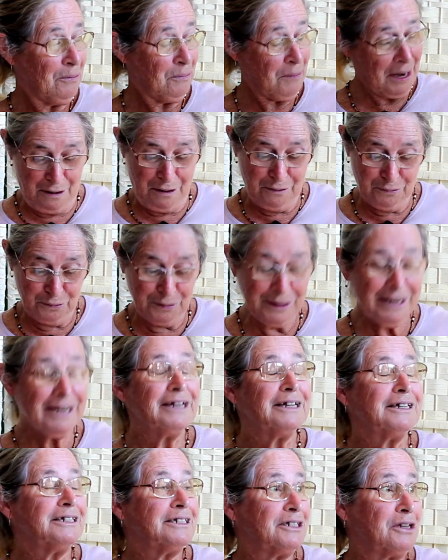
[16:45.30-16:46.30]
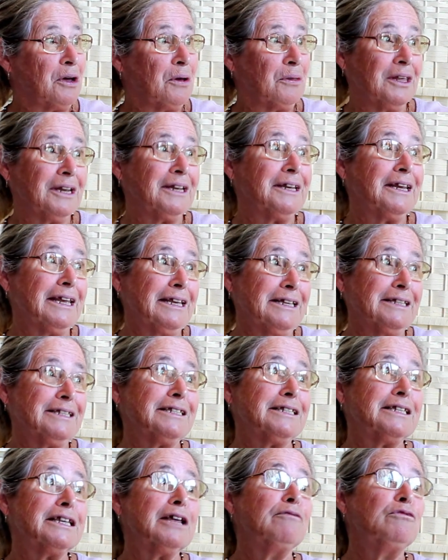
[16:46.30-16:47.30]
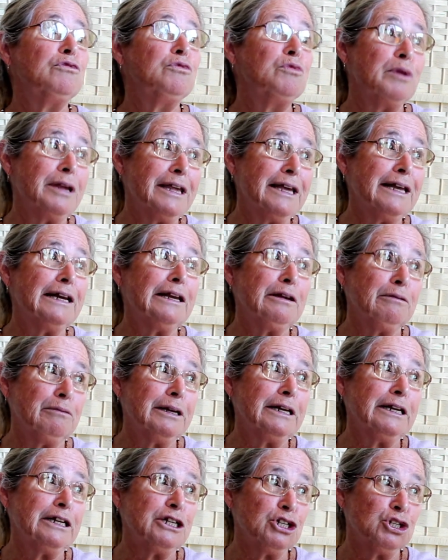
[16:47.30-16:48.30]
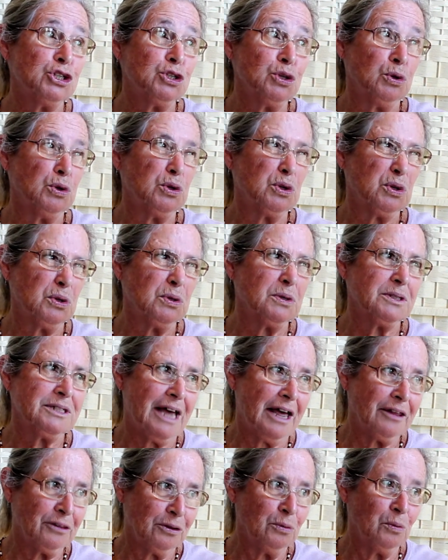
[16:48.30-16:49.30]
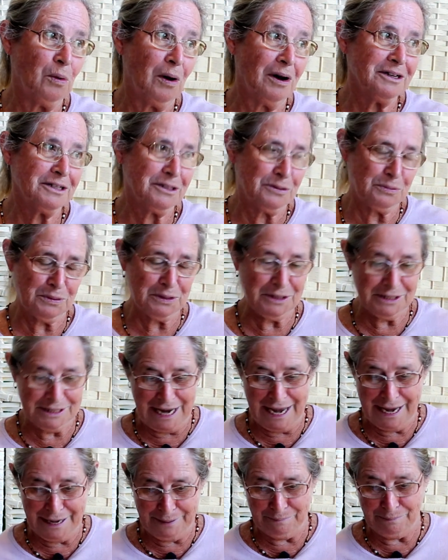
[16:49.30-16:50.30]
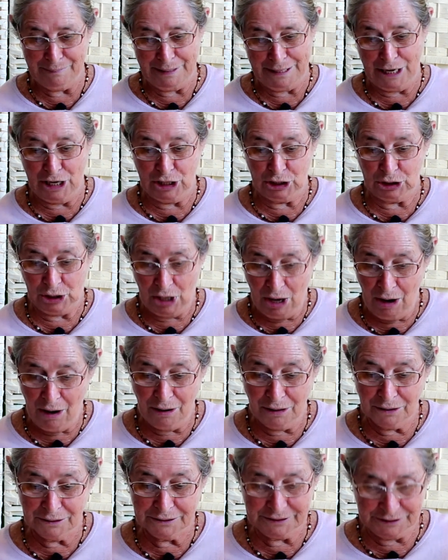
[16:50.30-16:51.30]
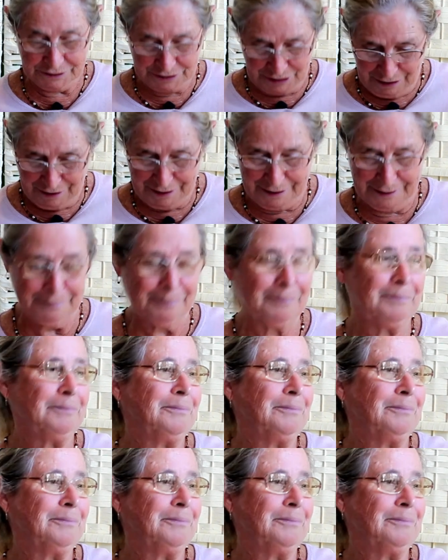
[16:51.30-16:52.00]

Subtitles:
Well, I'll read it so that it's really, really short, because otherwise it would take me a long time.